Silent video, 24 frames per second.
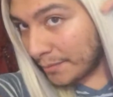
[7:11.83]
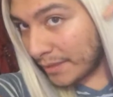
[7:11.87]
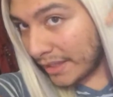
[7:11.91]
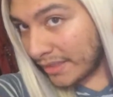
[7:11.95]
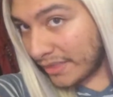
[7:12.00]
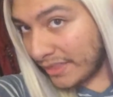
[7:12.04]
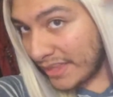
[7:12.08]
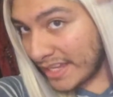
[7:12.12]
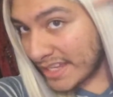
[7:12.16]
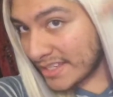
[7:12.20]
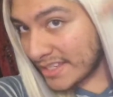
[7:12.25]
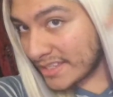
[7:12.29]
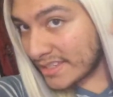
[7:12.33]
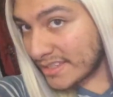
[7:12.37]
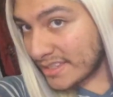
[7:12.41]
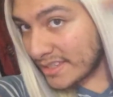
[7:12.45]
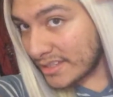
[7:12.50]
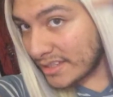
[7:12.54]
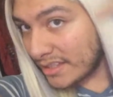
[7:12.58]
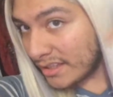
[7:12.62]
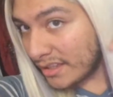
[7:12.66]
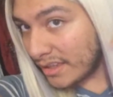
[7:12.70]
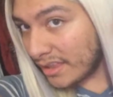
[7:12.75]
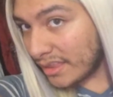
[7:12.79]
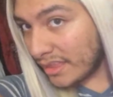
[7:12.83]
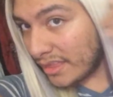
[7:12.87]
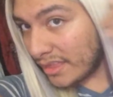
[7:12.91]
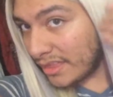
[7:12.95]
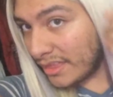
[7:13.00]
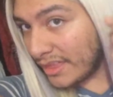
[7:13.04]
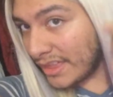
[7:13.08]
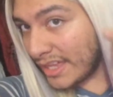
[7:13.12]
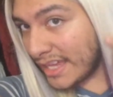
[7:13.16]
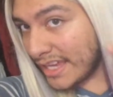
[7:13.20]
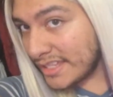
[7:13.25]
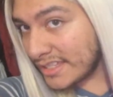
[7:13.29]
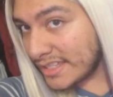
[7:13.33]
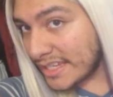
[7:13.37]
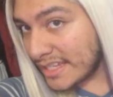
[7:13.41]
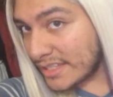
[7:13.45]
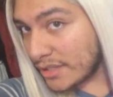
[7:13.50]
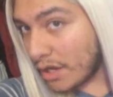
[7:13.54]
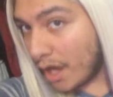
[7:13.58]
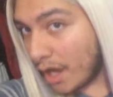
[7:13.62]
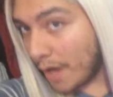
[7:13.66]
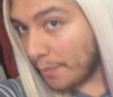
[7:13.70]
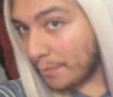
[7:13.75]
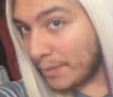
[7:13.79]
Like this. This
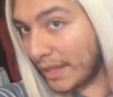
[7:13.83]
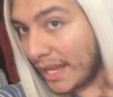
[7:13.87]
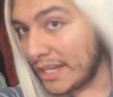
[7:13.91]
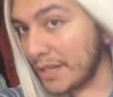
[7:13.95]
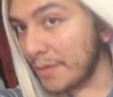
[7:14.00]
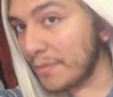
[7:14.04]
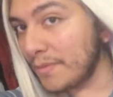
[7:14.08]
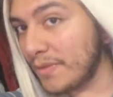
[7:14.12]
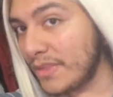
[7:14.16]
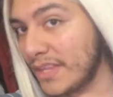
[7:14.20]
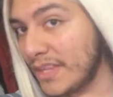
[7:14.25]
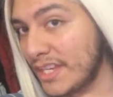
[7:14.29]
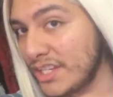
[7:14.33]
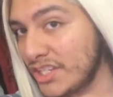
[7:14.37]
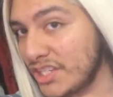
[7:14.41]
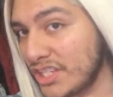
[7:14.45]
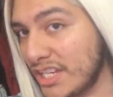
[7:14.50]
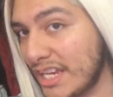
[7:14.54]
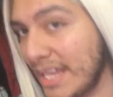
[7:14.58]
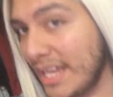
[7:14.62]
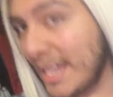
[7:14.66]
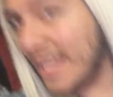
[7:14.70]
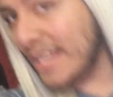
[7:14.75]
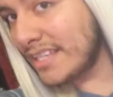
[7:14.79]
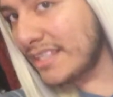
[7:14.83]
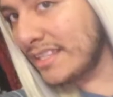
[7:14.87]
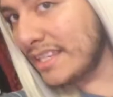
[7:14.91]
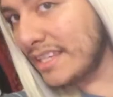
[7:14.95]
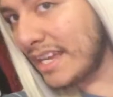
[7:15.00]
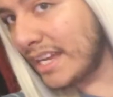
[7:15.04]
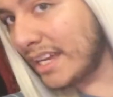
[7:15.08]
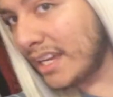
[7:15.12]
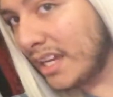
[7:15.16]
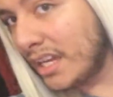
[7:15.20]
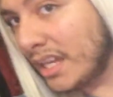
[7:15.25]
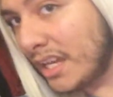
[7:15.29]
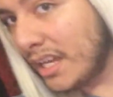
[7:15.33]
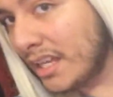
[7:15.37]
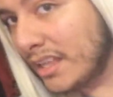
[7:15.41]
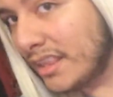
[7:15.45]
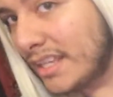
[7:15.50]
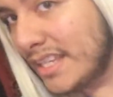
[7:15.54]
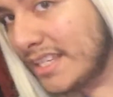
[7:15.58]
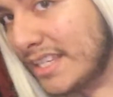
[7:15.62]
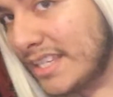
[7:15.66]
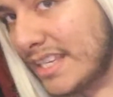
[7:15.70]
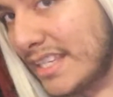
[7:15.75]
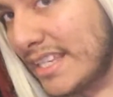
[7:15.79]
is all platinum. This shit is like,
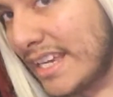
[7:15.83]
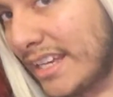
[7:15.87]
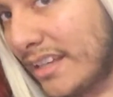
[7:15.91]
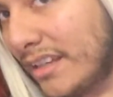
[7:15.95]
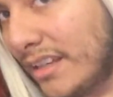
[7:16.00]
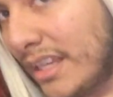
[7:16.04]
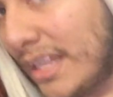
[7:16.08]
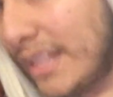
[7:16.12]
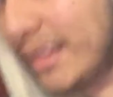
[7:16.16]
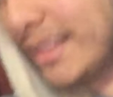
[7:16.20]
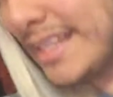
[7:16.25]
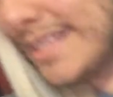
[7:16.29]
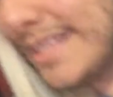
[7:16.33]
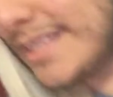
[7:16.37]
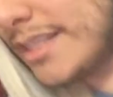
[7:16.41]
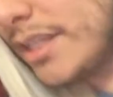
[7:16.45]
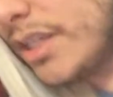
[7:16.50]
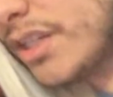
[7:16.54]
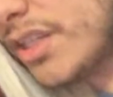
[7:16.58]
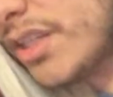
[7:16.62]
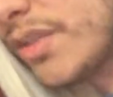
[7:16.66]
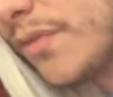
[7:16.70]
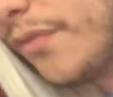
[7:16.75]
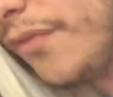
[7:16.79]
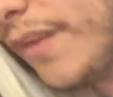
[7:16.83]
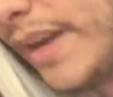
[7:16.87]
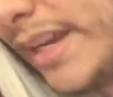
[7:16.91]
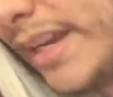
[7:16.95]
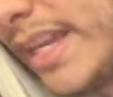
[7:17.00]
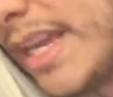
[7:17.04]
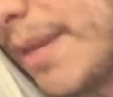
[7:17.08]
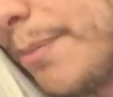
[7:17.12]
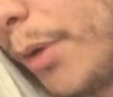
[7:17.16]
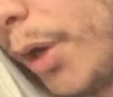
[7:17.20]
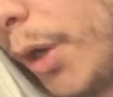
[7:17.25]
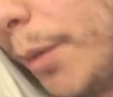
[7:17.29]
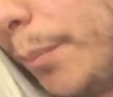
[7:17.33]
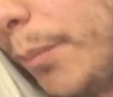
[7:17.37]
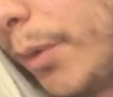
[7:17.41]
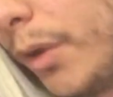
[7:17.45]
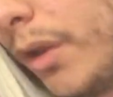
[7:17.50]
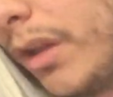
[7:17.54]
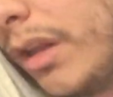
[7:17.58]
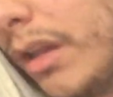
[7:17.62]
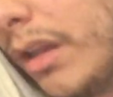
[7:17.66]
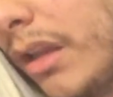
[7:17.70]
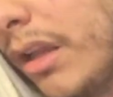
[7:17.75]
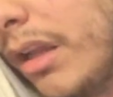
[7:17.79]
this is like, this looks fucking
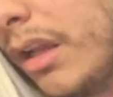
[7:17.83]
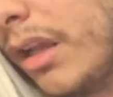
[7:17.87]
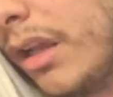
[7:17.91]
purple.